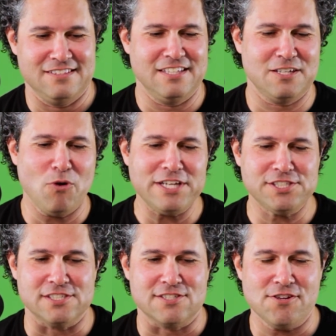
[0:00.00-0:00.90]
The
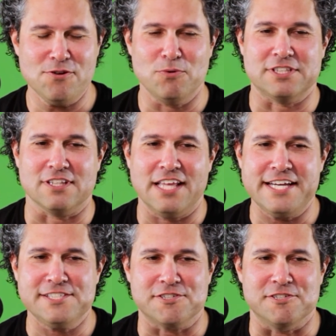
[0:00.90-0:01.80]
question, too, with the
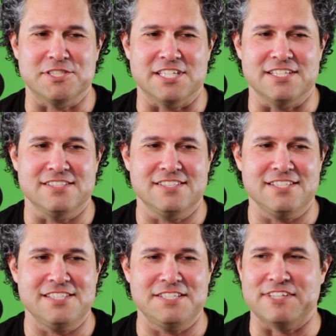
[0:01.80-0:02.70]
lasers, is
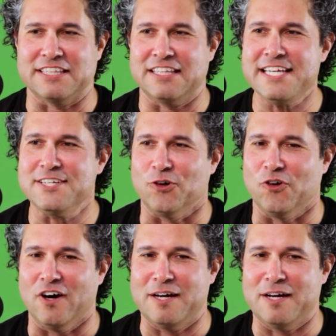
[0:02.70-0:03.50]
this even legal?